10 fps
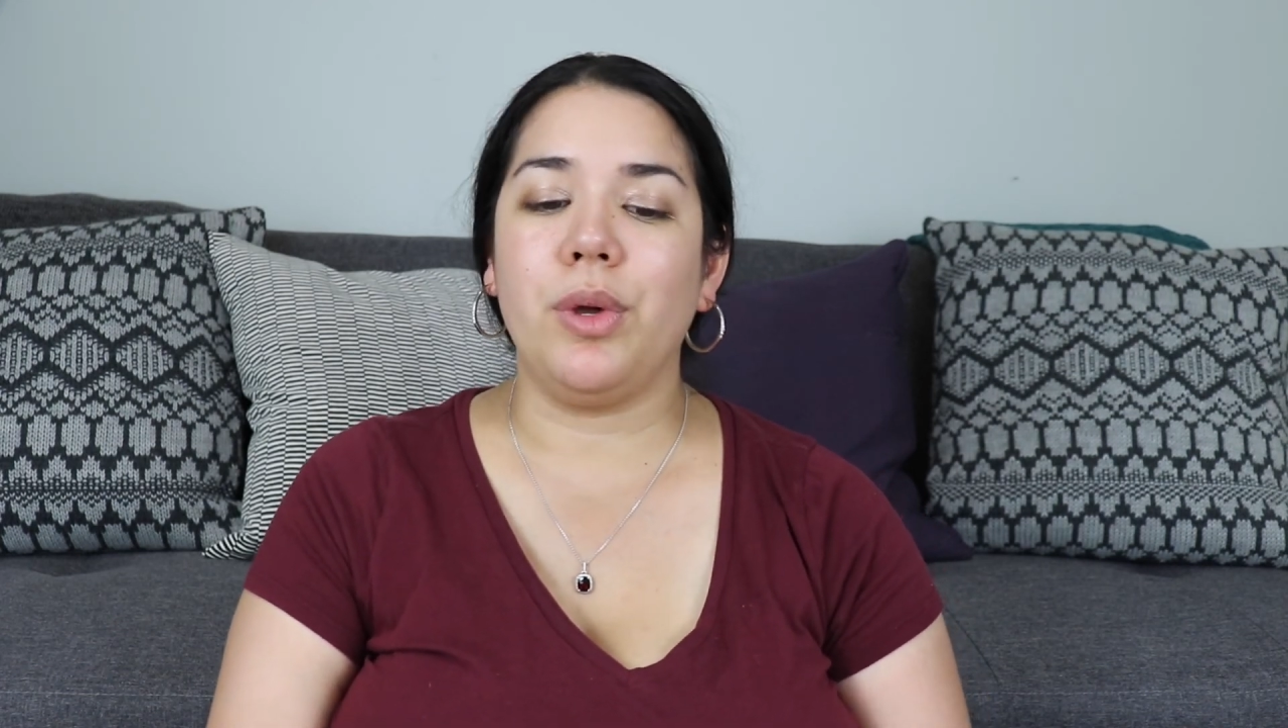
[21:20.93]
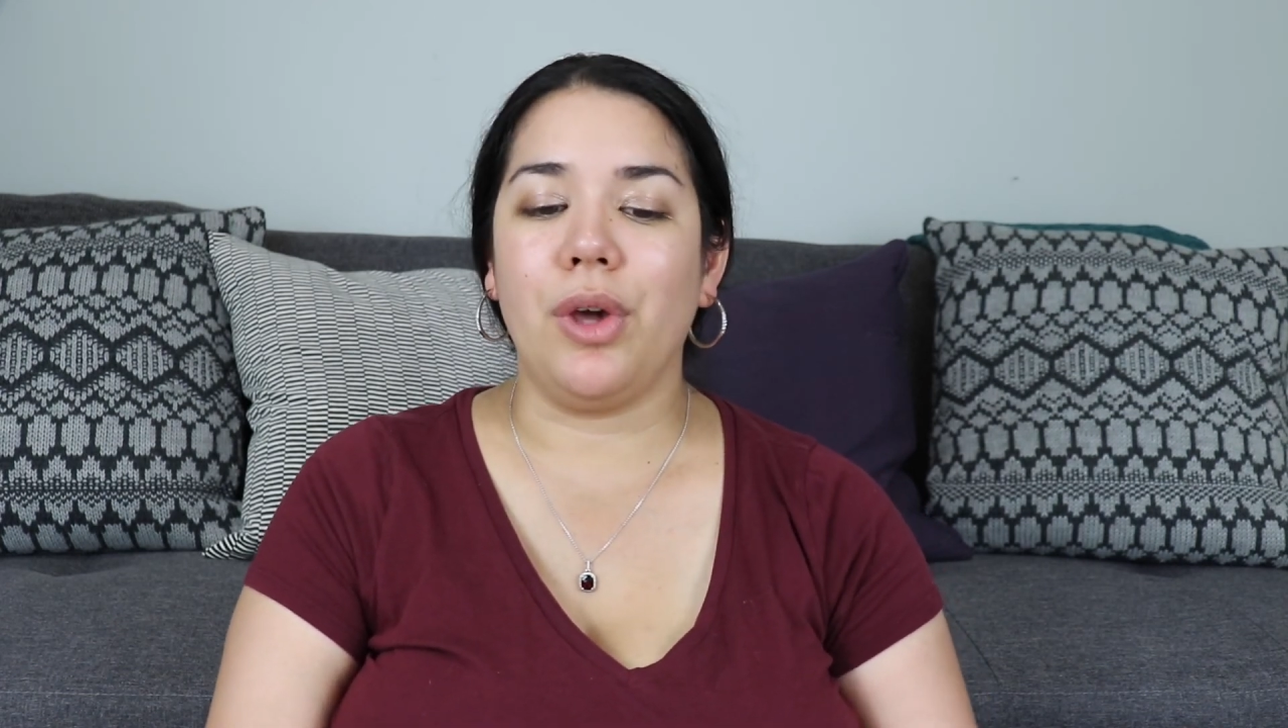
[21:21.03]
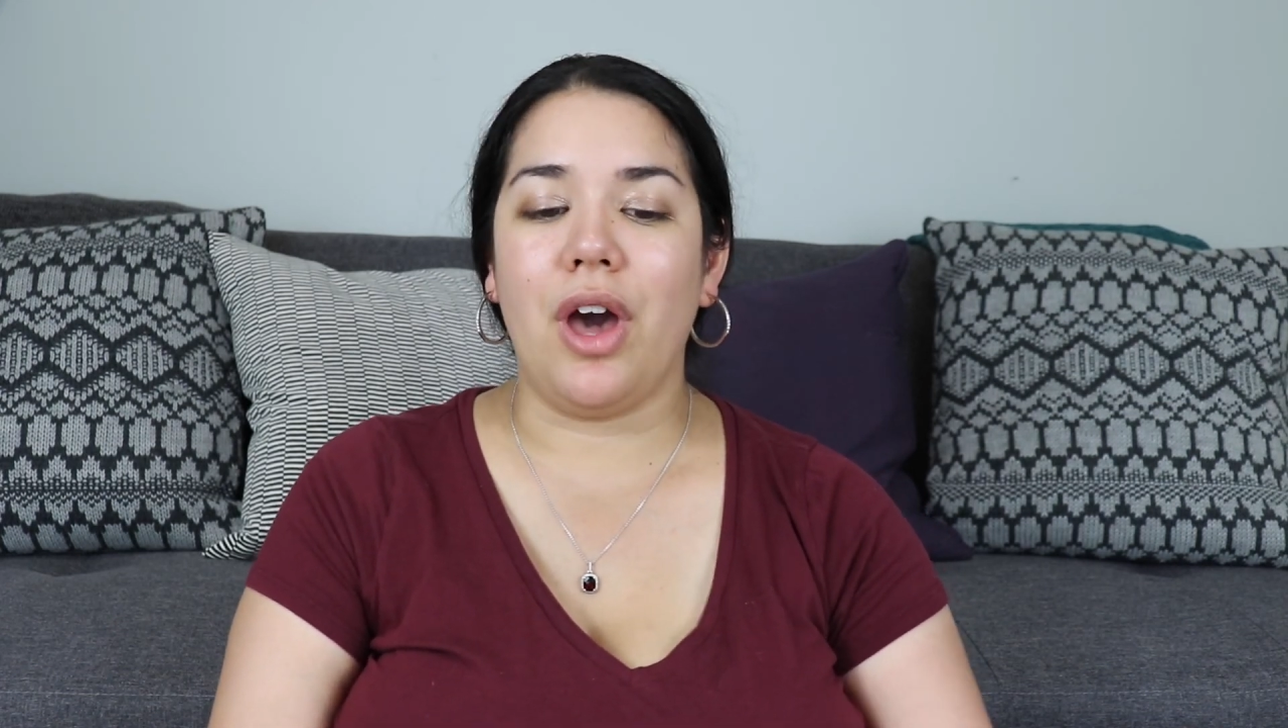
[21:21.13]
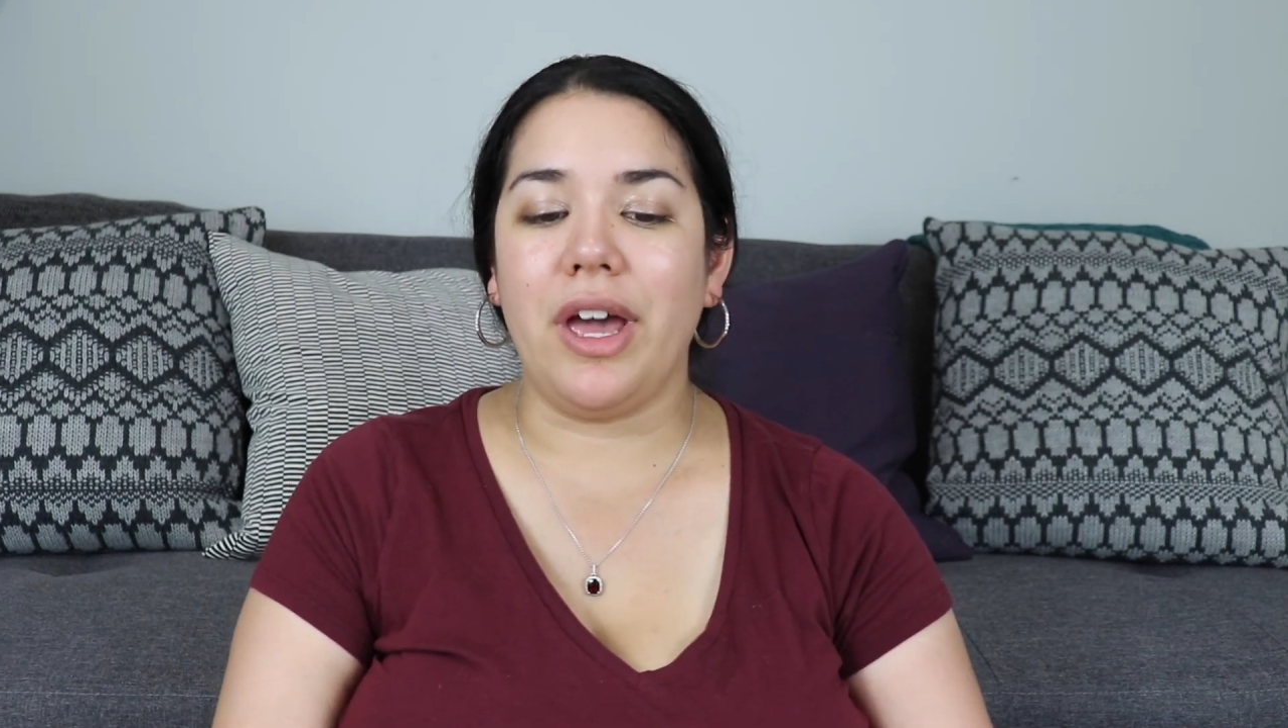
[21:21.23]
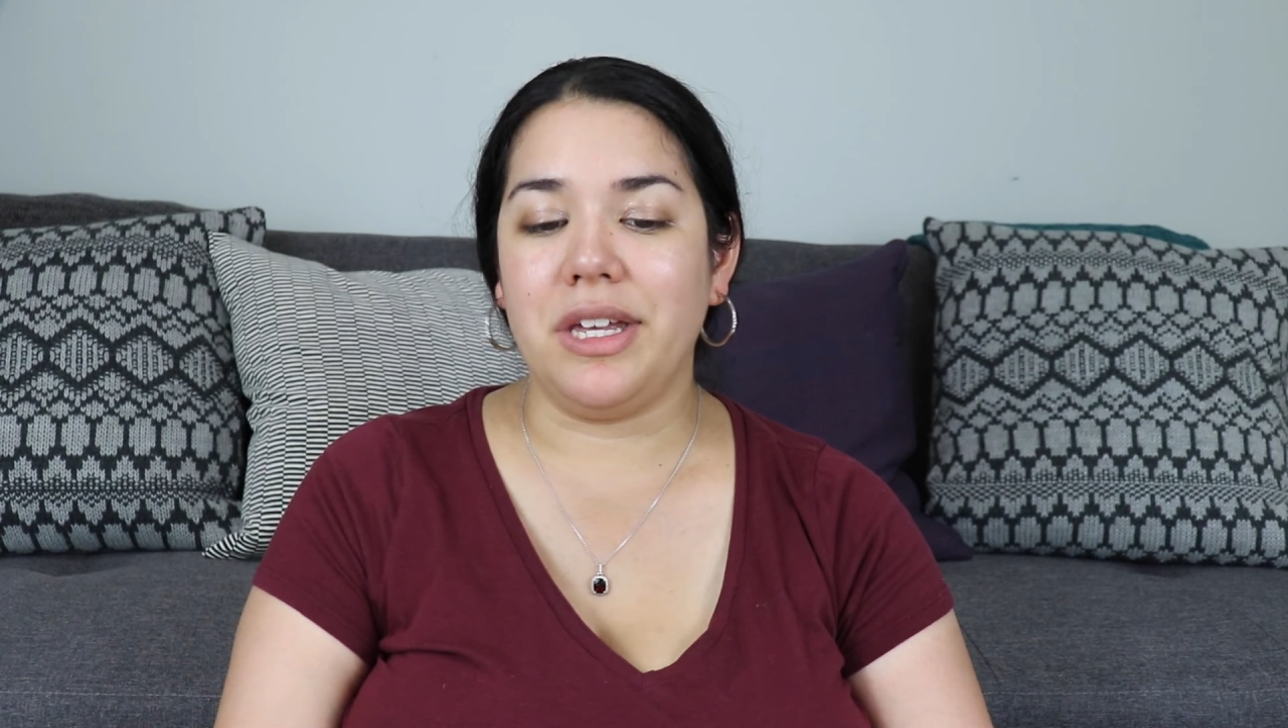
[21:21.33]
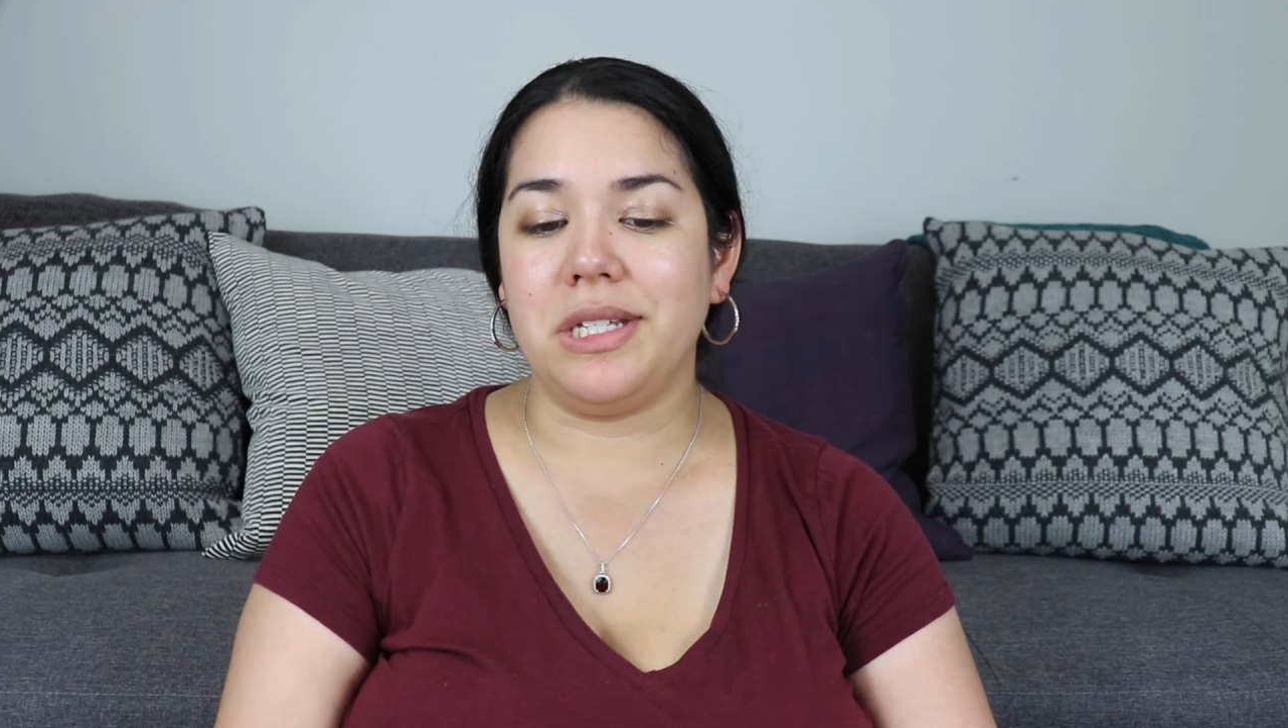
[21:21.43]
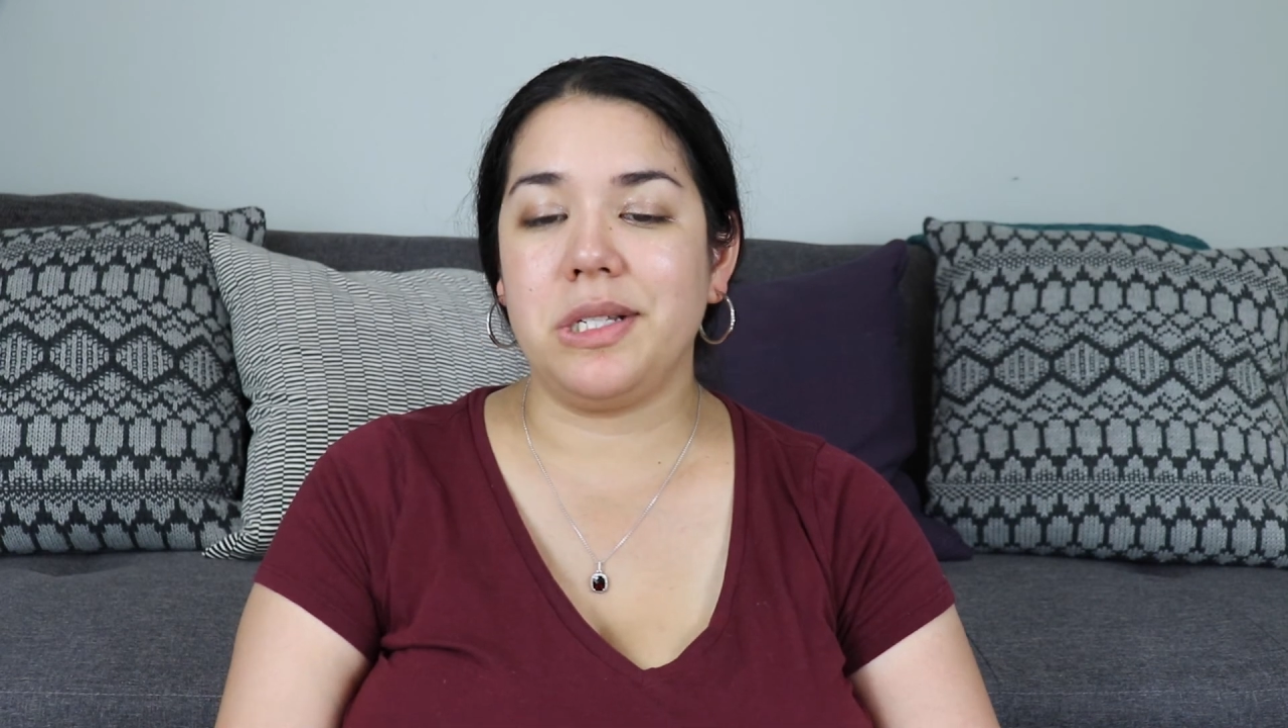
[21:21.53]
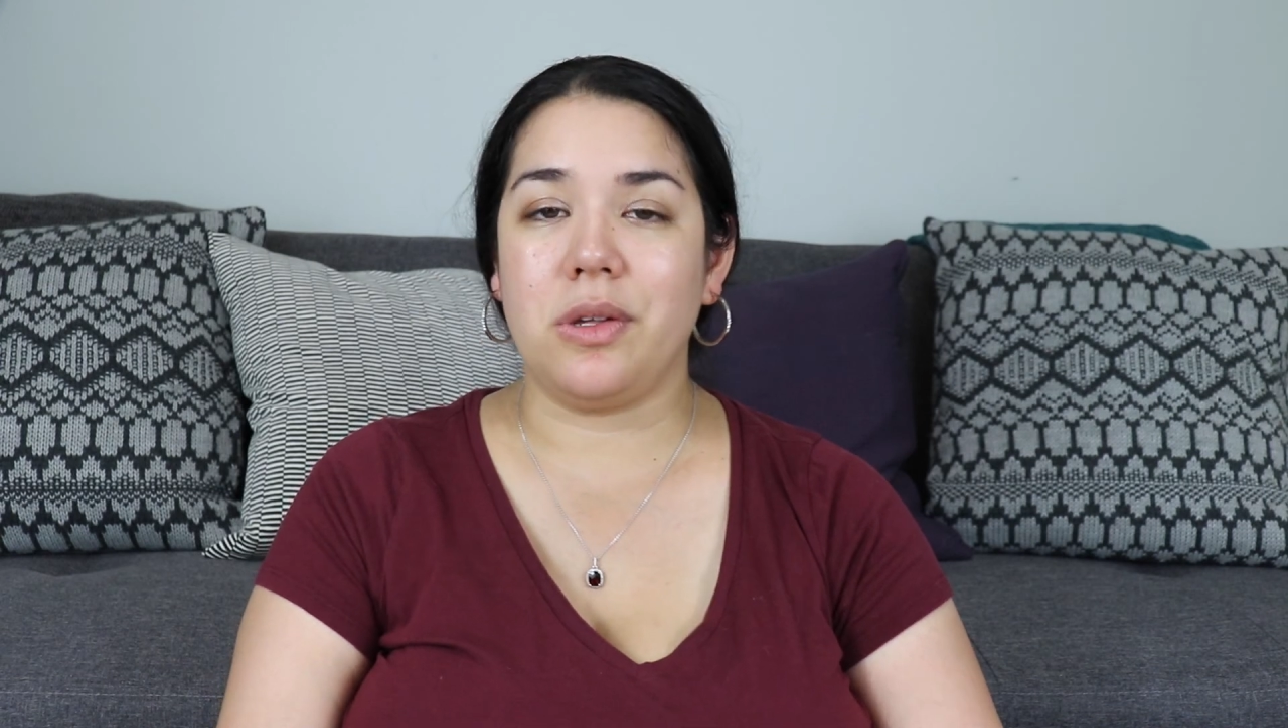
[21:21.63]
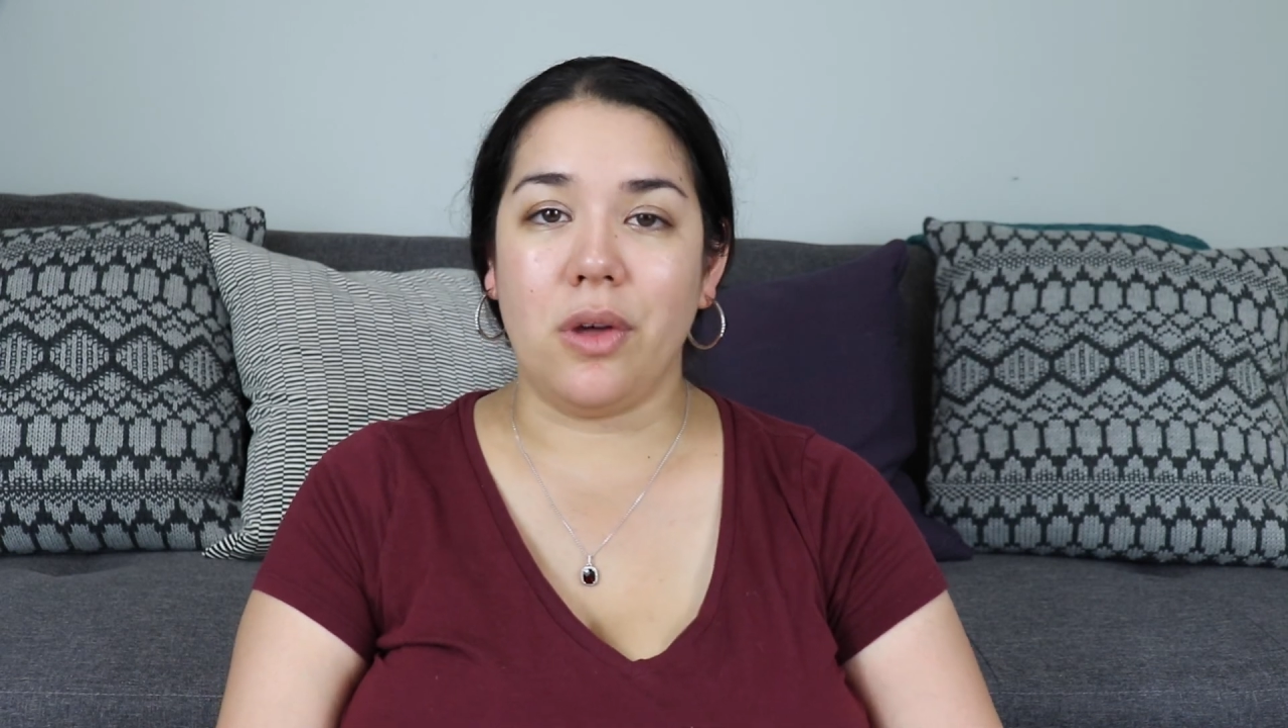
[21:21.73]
your highest